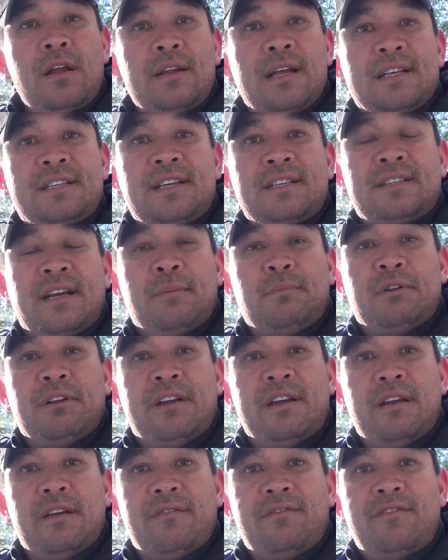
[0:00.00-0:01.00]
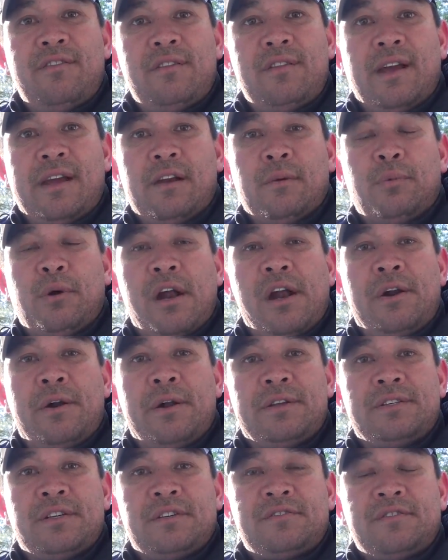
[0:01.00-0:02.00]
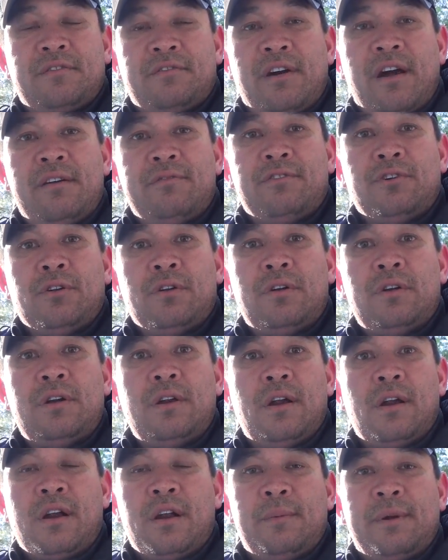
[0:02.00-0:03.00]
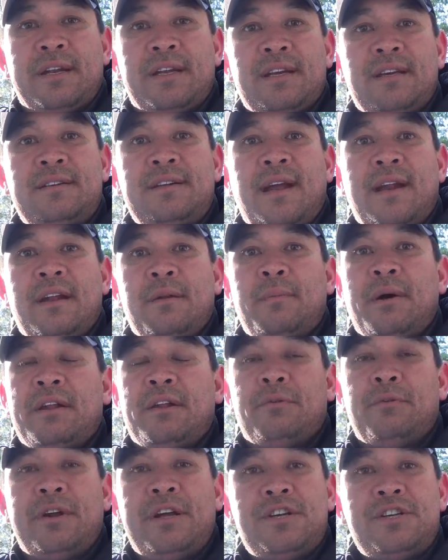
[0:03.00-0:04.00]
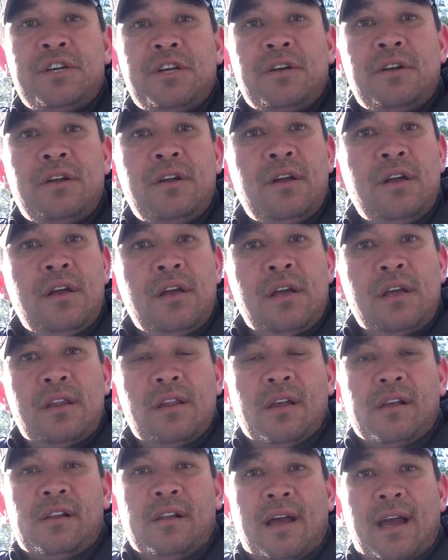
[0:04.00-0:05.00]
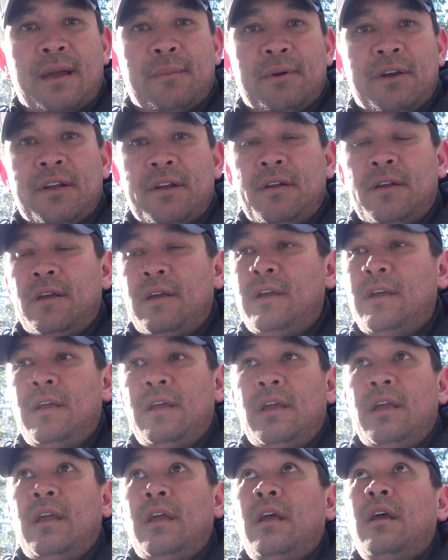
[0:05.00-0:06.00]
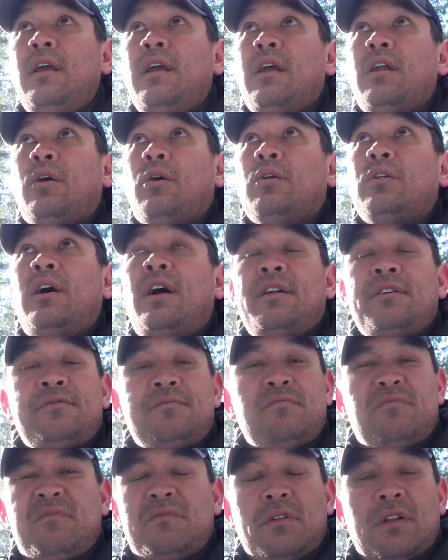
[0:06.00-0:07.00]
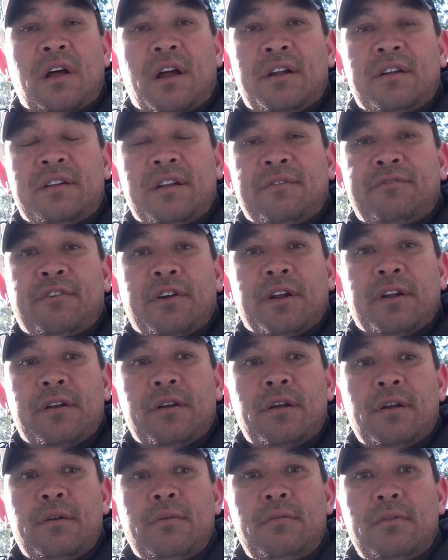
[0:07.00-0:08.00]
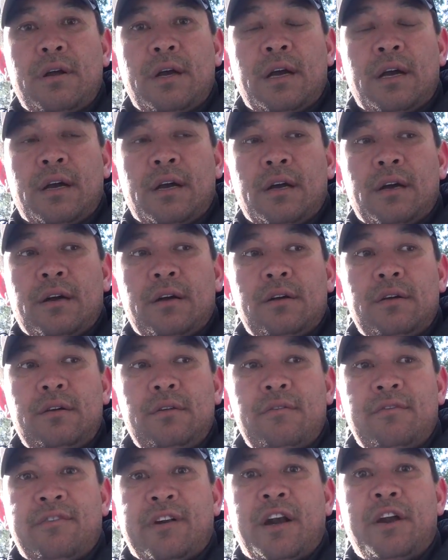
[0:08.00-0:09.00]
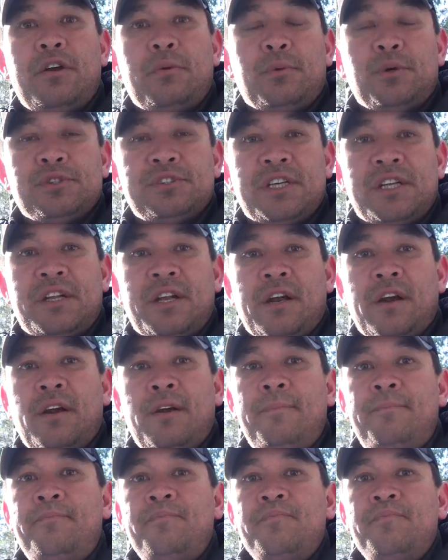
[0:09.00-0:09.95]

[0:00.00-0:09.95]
That's because I believe that your priorities of survival are going to be dictated by the region, the climate, you know, a lot of, a lot of different uh, variables in there.